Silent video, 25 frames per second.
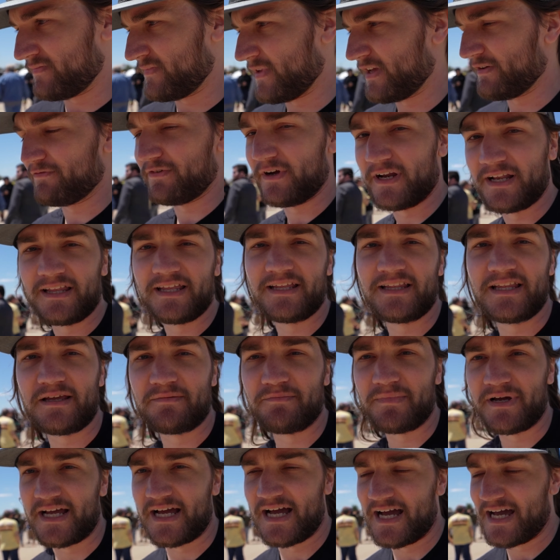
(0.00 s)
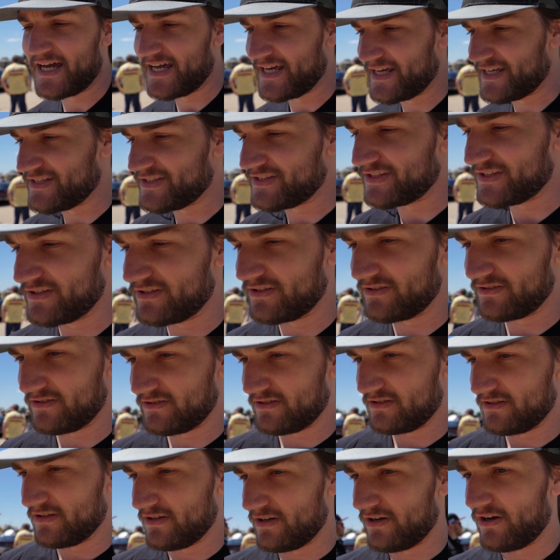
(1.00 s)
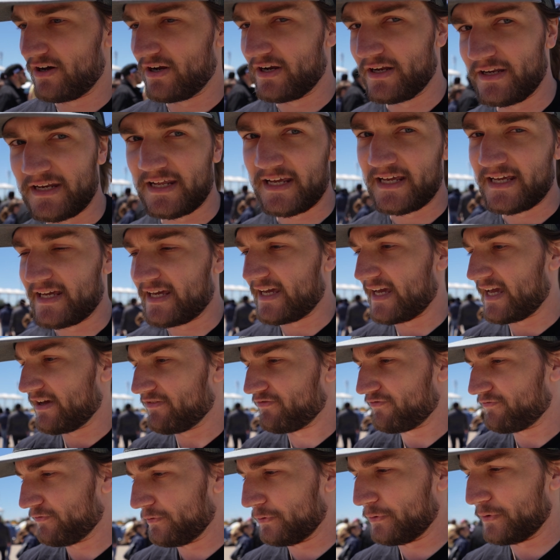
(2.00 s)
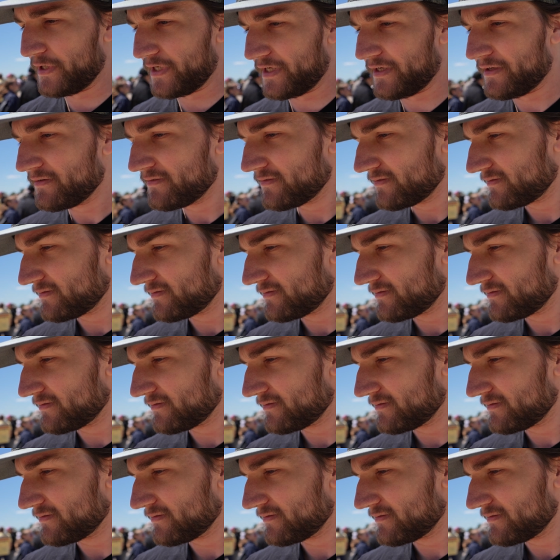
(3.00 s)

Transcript: I finally laid my eyes on an F40.